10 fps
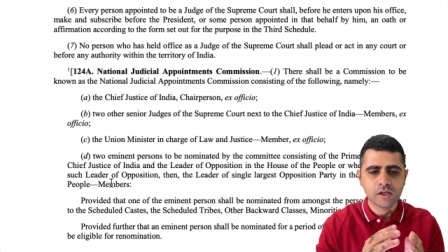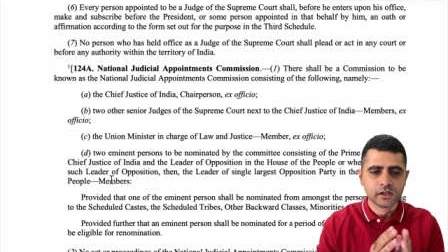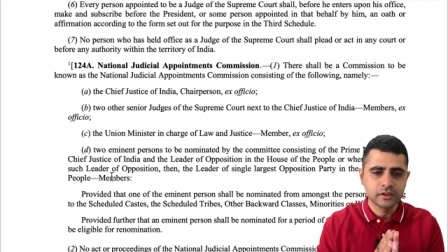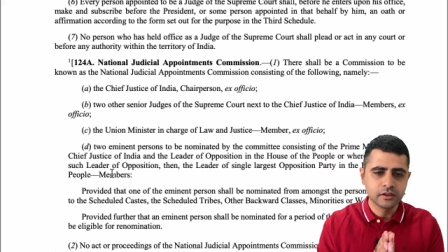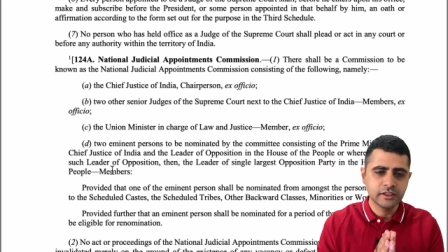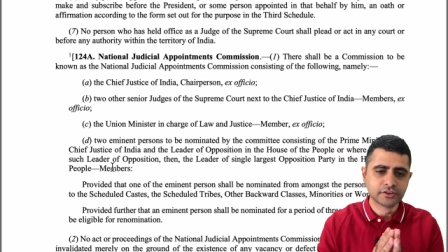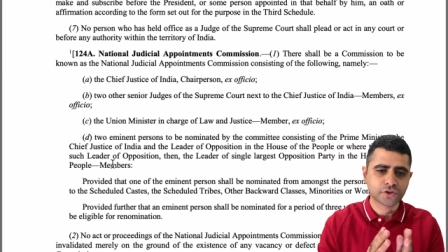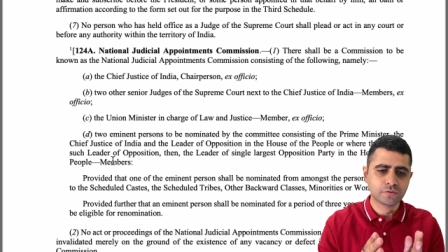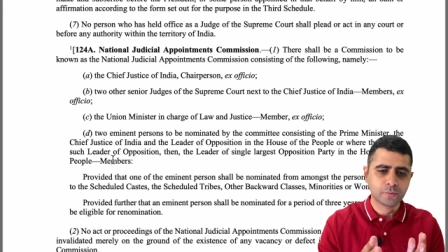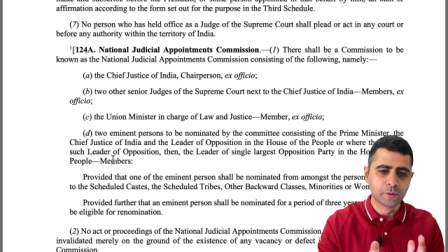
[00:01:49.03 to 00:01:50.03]
The list
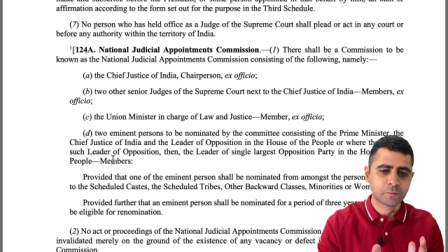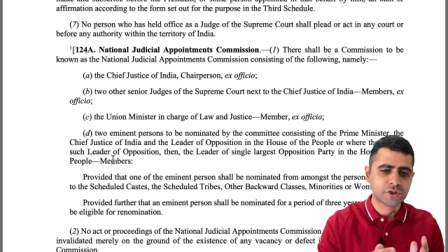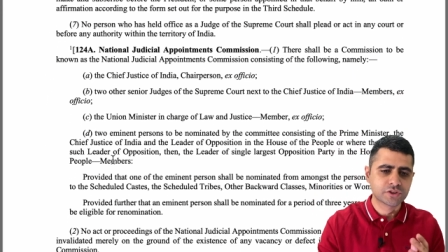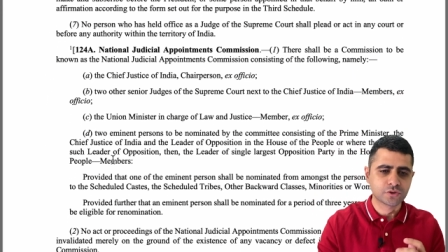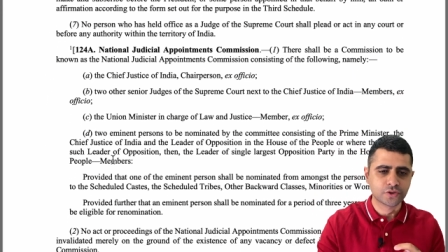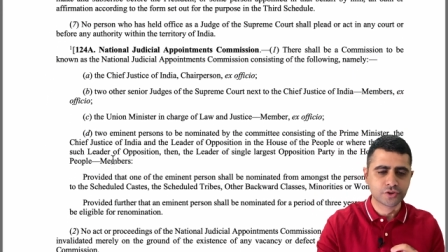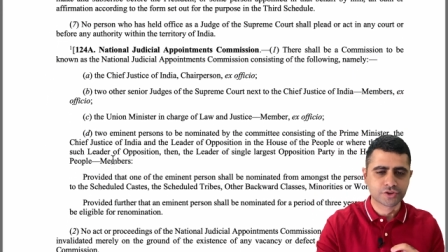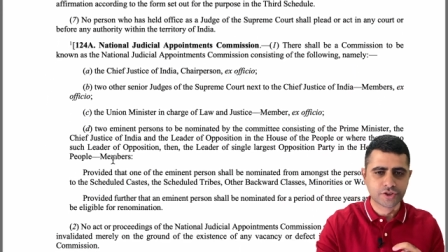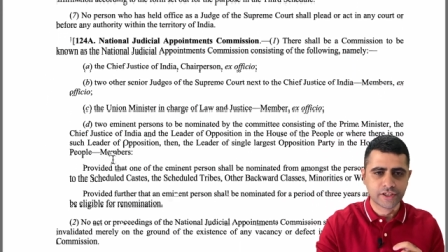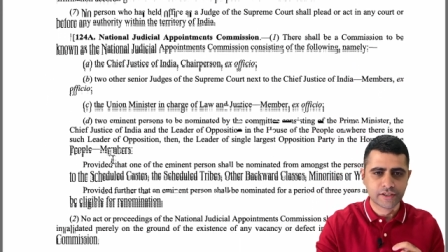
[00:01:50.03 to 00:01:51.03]
of the members is on your
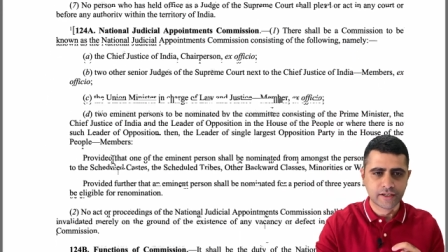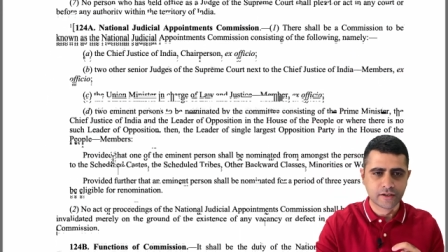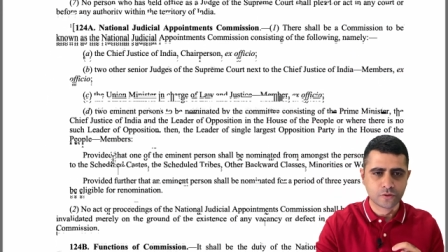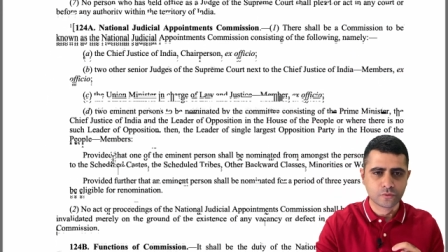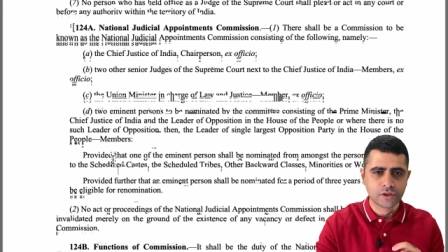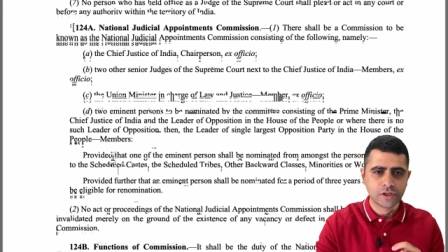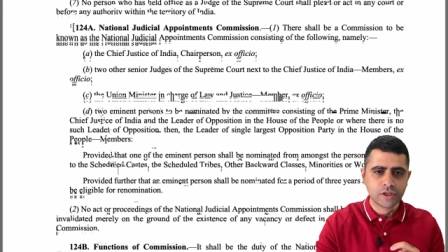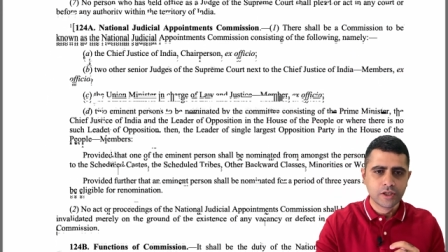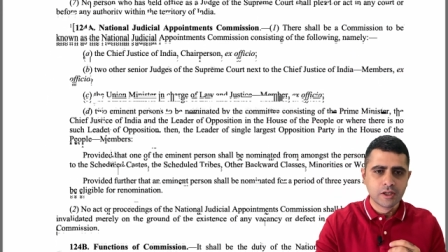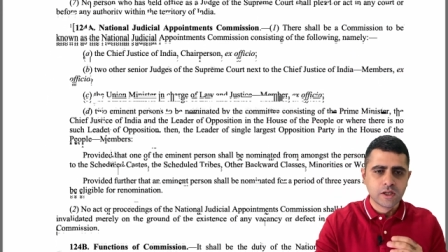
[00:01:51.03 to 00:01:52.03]
screen right now.
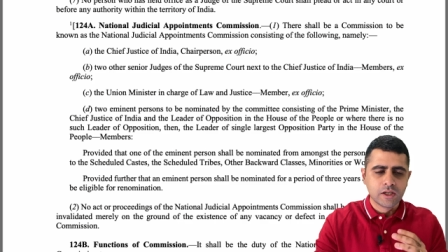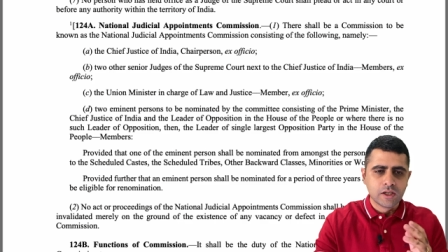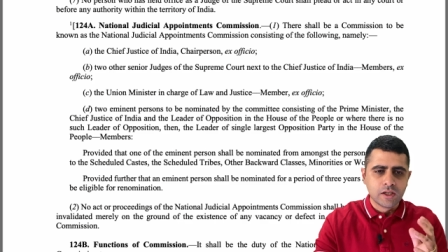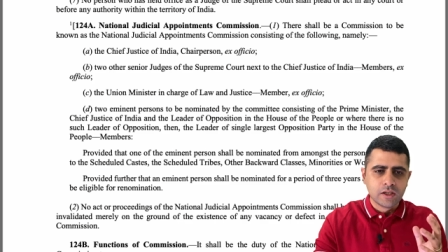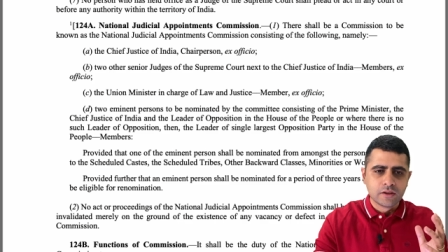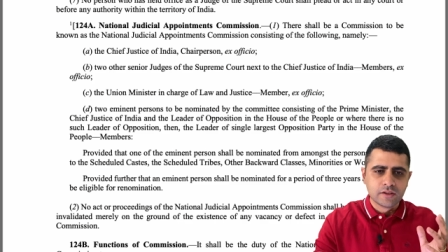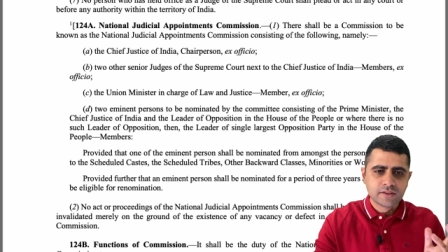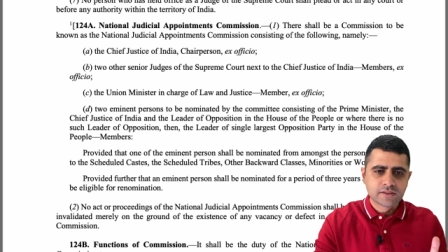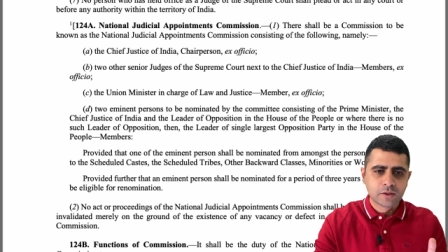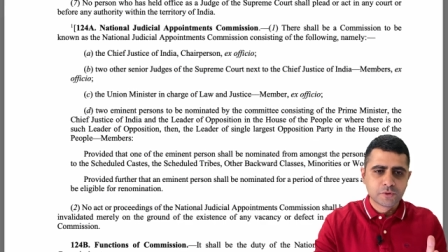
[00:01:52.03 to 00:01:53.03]

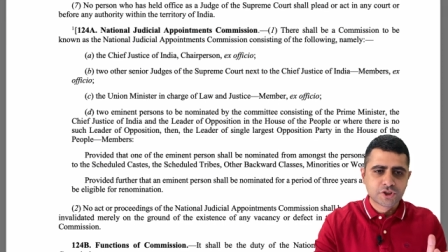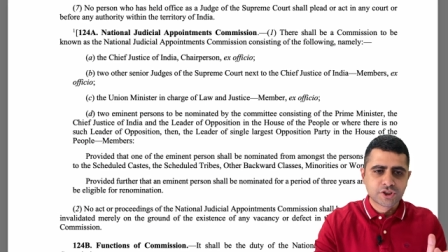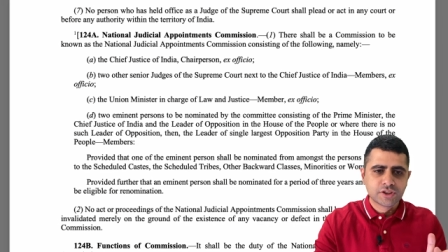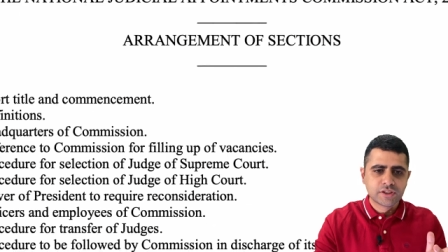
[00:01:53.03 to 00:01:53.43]
This commission